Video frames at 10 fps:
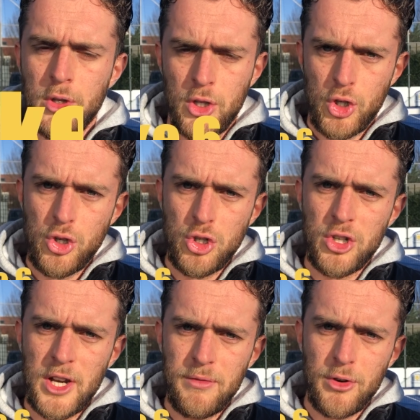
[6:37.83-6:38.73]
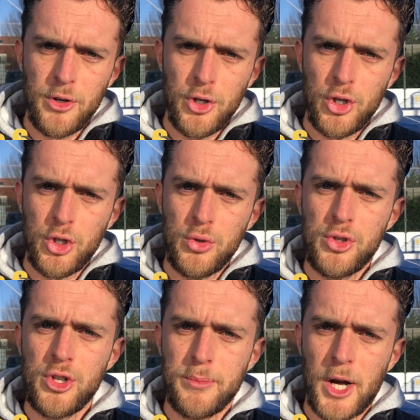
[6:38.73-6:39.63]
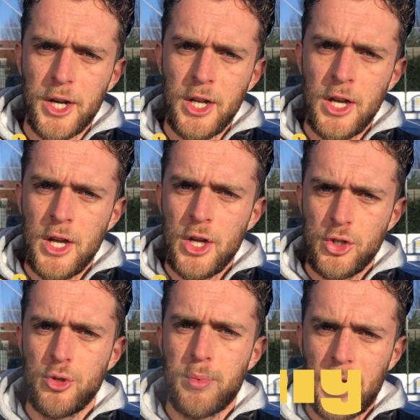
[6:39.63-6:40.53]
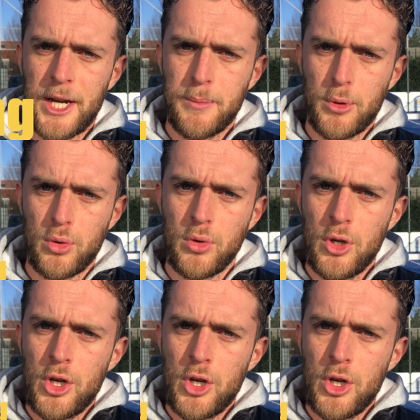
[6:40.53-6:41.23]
You should never use your body to play the ball.